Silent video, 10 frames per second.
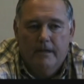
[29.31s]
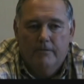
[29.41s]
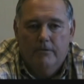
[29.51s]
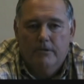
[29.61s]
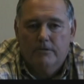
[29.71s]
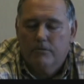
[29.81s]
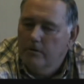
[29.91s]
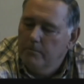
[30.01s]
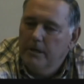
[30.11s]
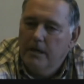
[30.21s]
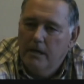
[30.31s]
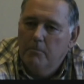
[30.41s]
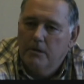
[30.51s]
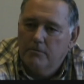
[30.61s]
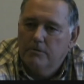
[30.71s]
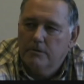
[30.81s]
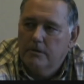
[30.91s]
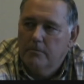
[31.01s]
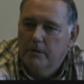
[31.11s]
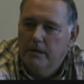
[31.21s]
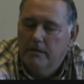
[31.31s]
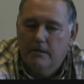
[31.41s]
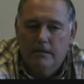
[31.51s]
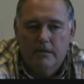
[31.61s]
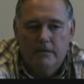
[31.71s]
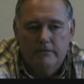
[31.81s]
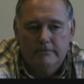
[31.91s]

really sort of became interested about the